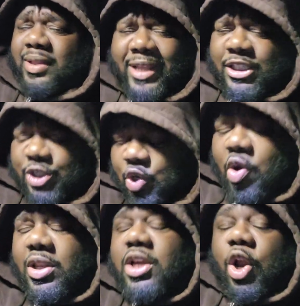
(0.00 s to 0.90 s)
Did
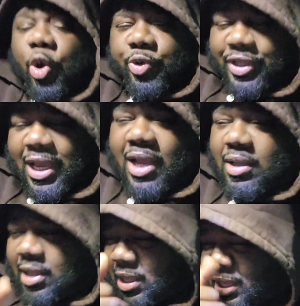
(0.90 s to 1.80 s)
Shawn look hurt to y'all?
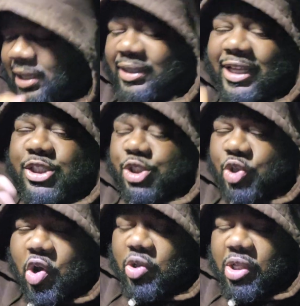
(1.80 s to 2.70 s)
Did
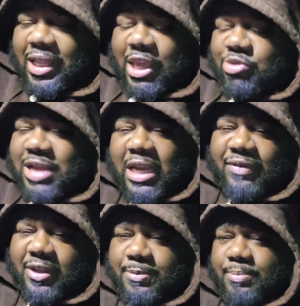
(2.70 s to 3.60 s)
Shawn look like he was out
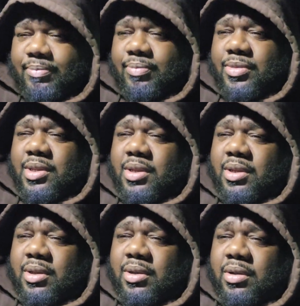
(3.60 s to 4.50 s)
of it?
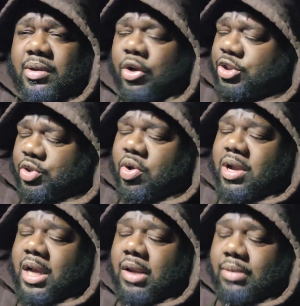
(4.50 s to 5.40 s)
Or Shawn
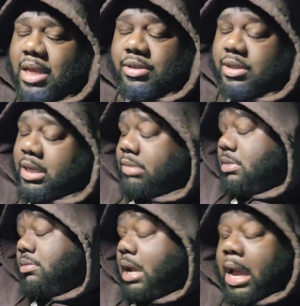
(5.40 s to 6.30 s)
got up like,
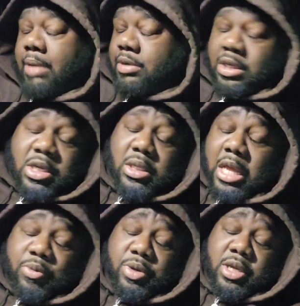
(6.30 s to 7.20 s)
I'm good.
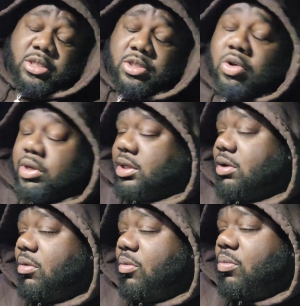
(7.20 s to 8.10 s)
Like, what niggas is doing?
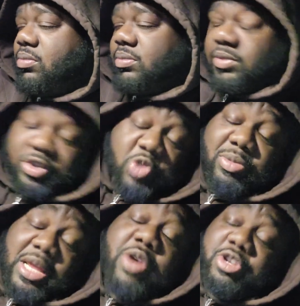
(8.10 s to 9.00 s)
Excuse
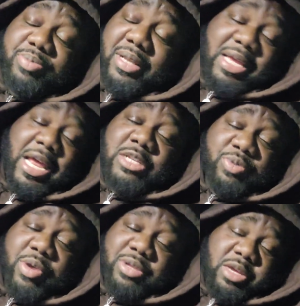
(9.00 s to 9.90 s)
my language, but like, that's
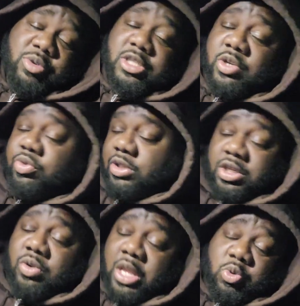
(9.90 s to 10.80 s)
what he was like, well, shit.
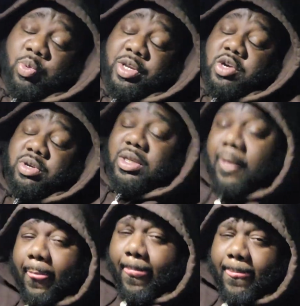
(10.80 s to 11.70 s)
Like, what we doing?
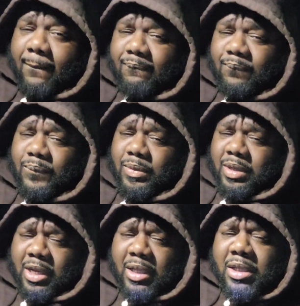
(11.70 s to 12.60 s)

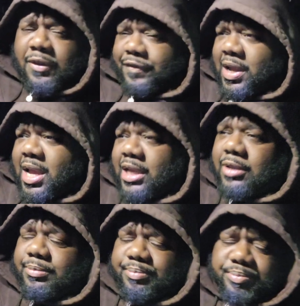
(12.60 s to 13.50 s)
He looked fine.